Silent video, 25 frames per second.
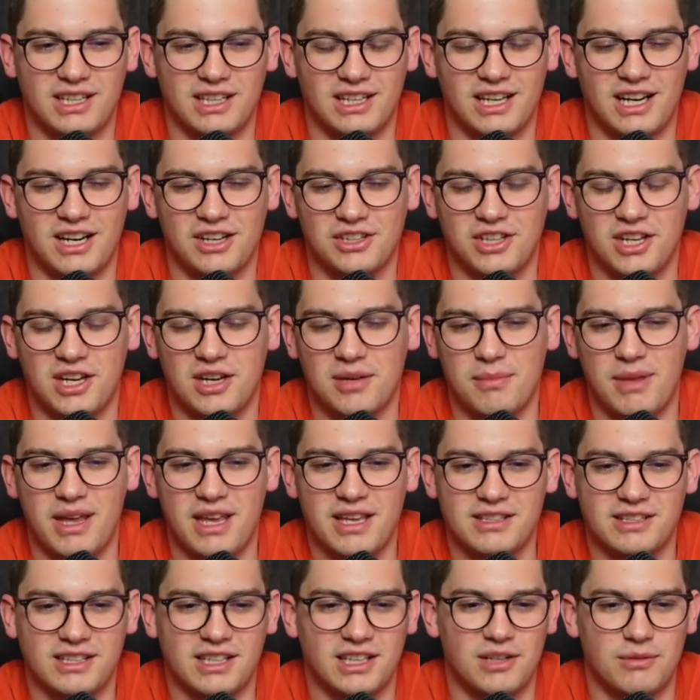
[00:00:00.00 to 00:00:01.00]
Kind of, are they
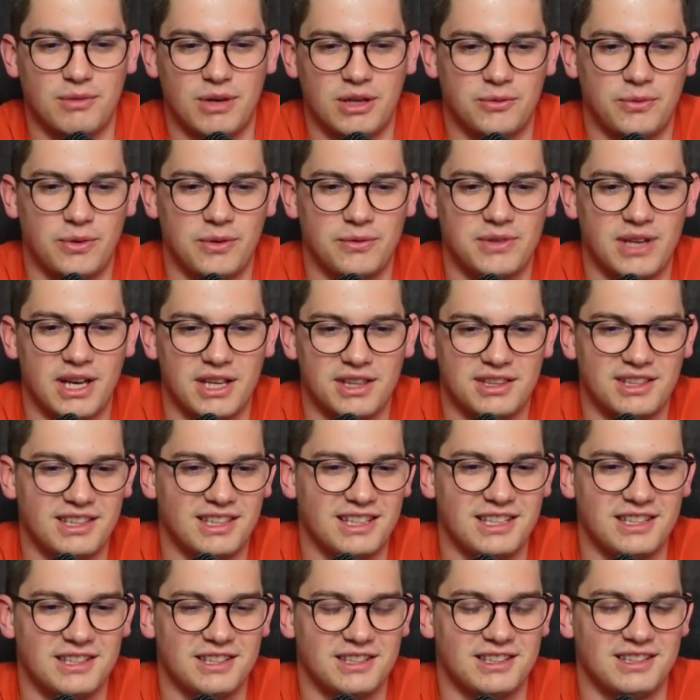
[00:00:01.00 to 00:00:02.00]
amazed kind of what we've
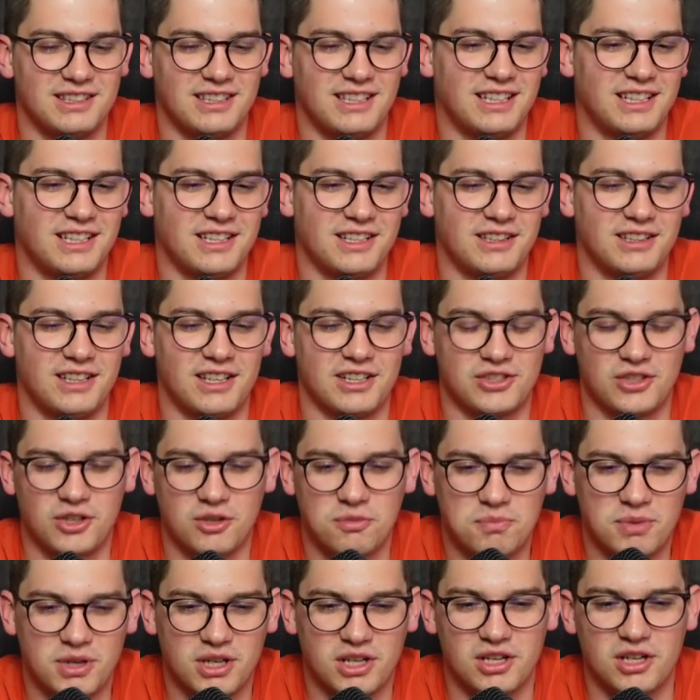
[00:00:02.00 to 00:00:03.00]
done in kind of a
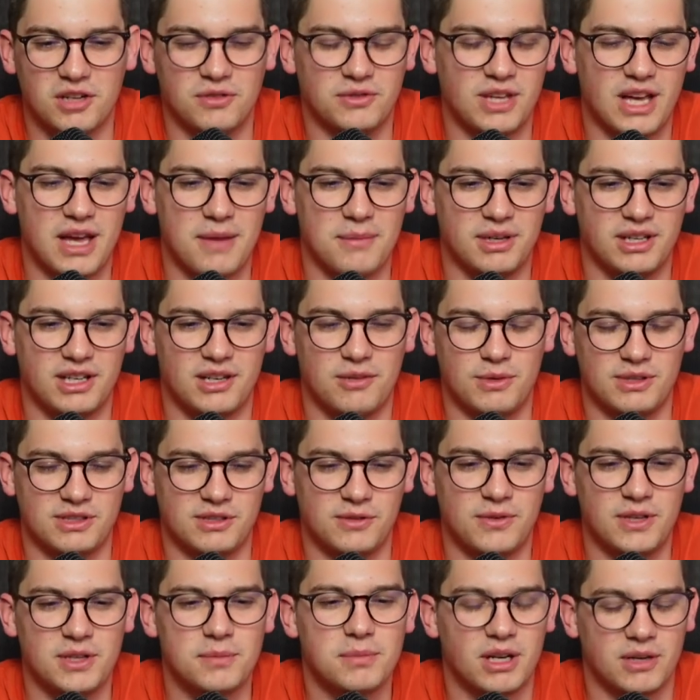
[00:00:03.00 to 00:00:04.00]
short period of time? Kind of, what's
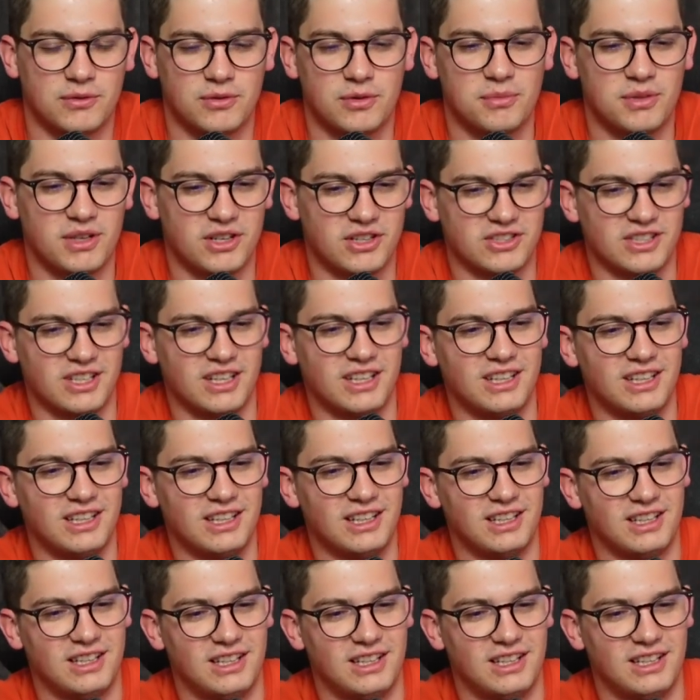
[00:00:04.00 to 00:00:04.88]
the feedback from their side?